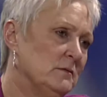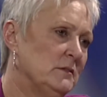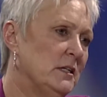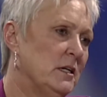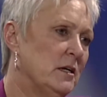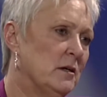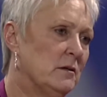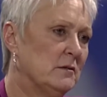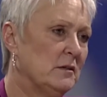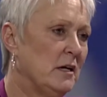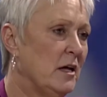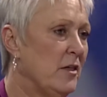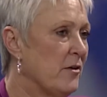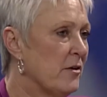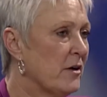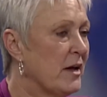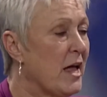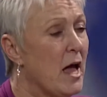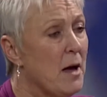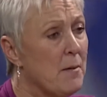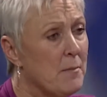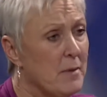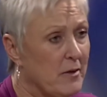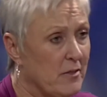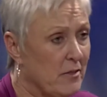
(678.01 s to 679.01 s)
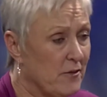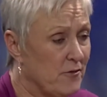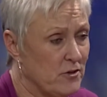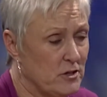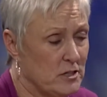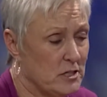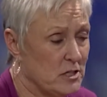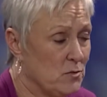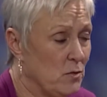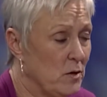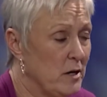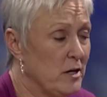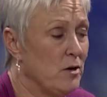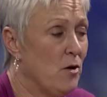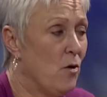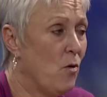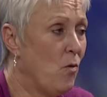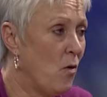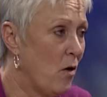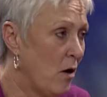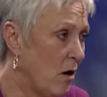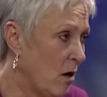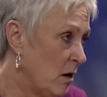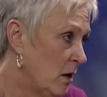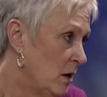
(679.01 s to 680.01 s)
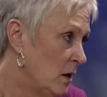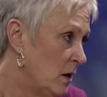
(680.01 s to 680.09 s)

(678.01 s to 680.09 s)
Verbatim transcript: you know, either can't make the first one or